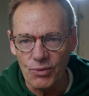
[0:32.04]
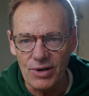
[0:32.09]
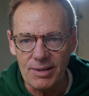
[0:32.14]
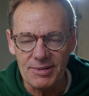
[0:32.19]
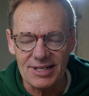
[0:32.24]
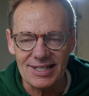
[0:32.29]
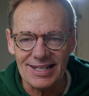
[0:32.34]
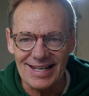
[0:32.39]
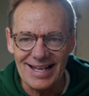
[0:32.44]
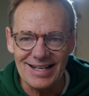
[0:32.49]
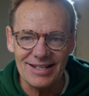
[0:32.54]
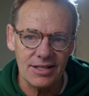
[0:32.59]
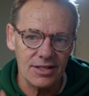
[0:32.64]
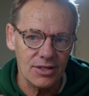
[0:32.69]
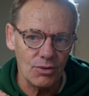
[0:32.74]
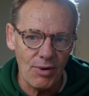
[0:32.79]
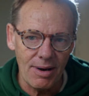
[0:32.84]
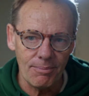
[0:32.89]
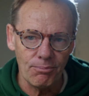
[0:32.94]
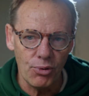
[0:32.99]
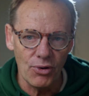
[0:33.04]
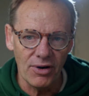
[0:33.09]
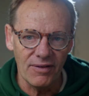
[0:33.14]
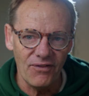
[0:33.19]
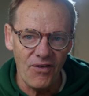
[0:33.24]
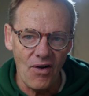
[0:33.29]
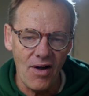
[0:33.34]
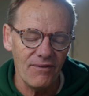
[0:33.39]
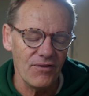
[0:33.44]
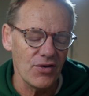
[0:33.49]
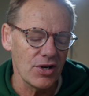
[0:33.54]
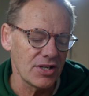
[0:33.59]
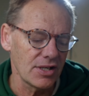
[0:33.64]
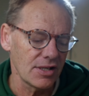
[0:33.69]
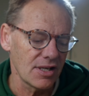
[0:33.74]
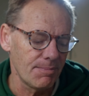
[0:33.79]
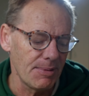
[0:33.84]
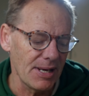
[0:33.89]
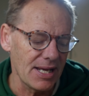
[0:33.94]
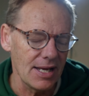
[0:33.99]
Remus lenses, the 1.5
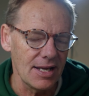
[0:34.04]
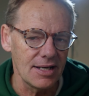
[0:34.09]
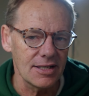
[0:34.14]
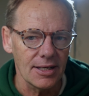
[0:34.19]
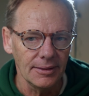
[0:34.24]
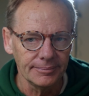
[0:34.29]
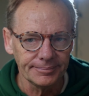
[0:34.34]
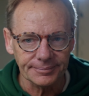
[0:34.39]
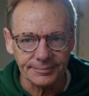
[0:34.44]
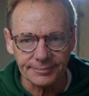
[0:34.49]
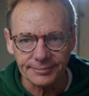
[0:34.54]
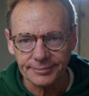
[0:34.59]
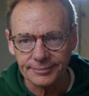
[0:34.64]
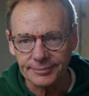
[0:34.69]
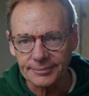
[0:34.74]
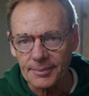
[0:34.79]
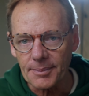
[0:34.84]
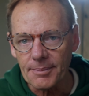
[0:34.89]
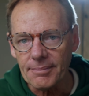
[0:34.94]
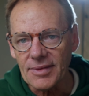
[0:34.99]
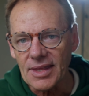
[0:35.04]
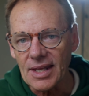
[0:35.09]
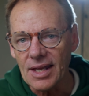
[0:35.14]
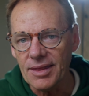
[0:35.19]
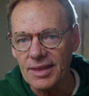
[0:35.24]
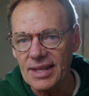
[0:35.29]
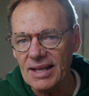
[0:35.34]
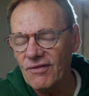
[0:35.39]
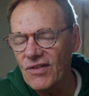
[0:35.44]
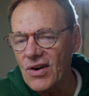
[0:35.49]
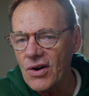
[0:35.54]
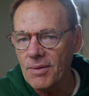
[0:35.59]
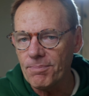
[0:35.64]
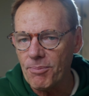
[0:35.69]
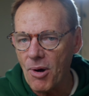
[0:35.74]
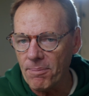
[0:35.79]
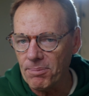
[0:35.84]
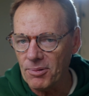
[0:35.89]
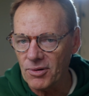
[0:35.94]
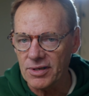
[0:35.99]
versions, because they're very
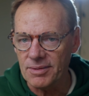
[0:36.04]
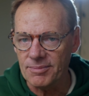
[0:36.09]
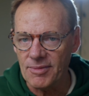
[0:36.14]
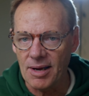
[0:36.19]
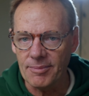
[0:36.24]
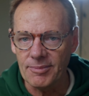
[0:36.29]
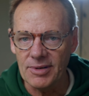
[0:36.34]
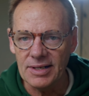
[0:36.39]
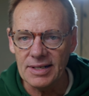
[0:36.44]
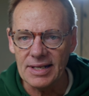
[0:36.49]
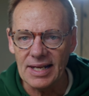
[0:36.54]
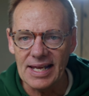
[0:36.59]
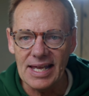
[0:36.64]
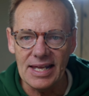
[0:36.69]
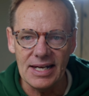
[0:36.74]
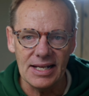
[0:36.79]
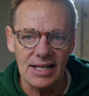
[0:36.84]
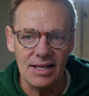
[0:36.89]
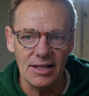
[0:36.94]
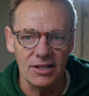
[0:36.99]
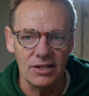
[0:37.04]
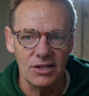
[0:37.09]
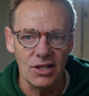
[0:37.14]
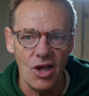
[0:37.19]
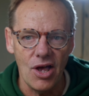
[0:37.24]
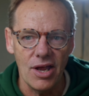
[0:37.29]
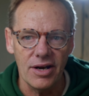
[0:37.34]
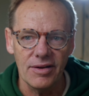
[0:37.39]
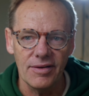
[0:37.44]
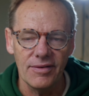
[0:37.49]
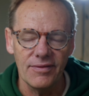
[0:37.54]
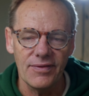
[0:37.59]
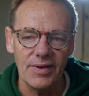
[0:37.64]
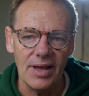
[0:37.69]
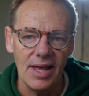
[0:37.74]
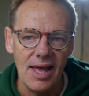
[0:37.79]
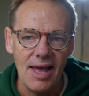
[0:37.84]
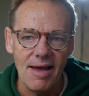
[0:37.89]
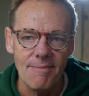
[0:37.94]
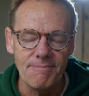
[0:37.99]
popular at the moment. They're getting a lot of
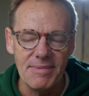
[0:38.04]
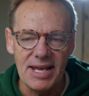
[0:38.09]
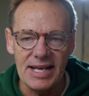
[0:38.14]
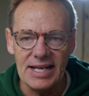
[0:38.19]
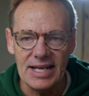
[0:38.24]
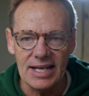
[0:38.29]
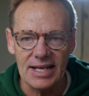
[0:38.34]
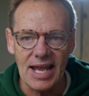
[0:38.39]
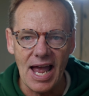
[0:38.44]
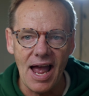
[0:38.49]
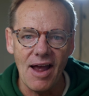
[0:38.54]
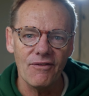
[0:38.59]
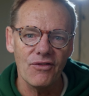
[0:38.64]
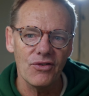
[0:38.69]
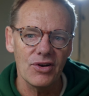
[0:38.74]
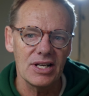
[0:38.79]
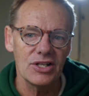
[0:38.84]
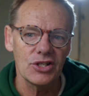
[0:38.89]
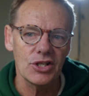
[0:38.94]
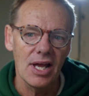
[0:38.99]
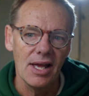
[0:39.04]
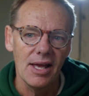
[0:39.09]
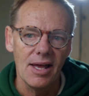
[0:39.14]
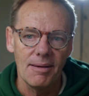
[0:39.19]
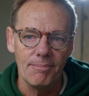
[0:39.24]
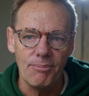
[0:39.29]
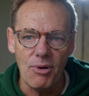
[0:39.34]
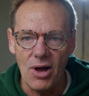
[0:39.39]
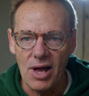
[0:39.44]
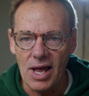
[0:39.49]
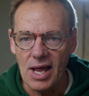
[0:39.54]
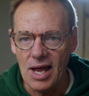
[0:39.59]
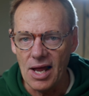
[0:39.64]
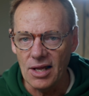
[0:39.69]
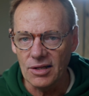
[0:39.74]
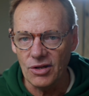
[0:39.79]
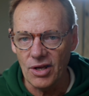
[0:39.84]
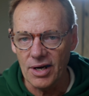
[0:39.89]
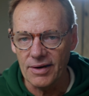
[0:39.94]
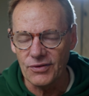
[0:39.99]
media coverage by a
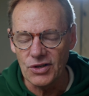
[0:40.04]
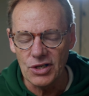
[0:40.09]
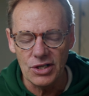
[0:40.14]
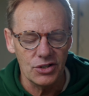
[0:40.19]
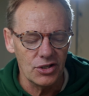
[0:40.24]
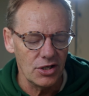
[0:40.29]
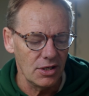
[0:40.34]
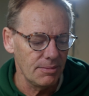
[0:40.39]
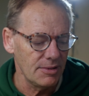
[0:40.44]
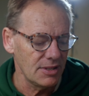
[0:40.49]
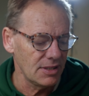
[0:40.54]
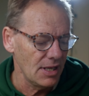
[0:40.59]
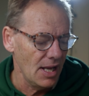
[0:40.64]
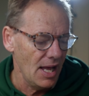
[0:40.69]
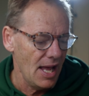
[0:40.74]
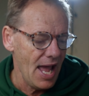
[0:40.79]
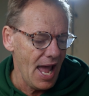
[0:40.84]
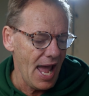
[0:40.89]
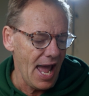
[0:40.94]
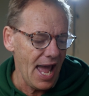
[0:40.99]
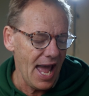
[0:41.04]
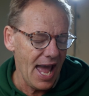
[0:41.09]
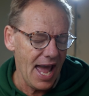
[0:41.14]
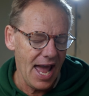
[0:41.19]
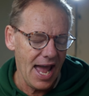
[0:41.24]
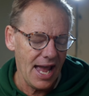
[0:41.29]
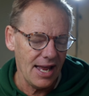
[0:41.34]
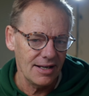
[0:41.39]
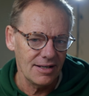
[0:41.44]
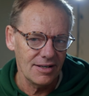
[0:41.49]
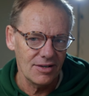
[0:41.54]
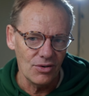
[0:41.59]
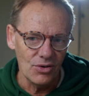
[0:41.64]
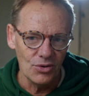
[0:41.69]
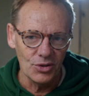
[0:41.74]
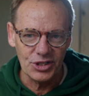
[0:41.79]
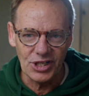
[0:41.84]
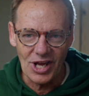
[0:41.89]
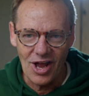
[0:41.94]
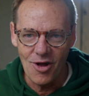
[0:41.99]
lot of YouTubers and
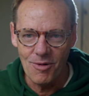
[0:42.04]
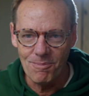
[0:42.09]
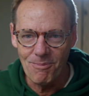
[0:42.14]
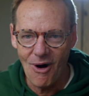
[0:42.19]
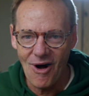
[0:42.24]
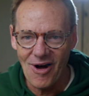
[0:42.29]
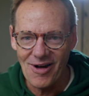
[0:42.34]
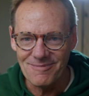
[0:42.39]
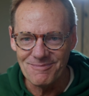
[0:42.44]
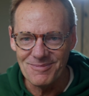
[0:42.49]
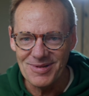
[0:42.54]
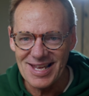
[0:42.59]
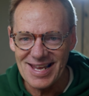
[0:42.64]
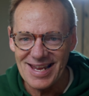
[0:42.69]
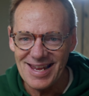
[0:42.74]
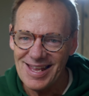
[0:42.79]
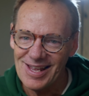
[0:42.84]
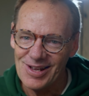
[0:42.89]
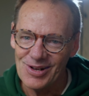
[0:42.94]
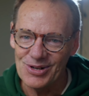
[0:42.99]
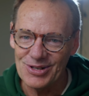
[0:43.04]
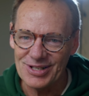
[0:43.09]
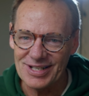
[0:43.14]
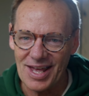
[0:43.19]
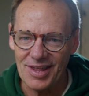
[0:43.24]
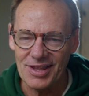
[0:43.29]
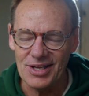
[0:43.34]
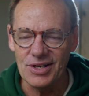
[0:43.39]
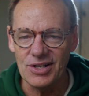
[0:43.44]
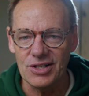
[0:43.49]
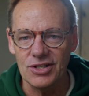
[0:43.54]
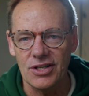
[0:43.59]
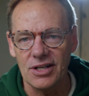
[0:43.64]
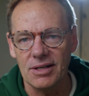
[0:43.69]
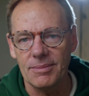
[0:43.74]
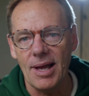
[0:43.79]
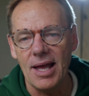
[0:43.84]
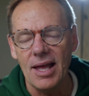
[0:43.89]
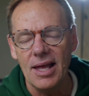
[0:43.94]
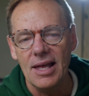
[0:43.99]
also by me, who's another
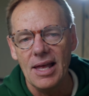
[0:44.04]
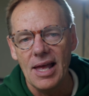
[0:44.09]
YouTuber.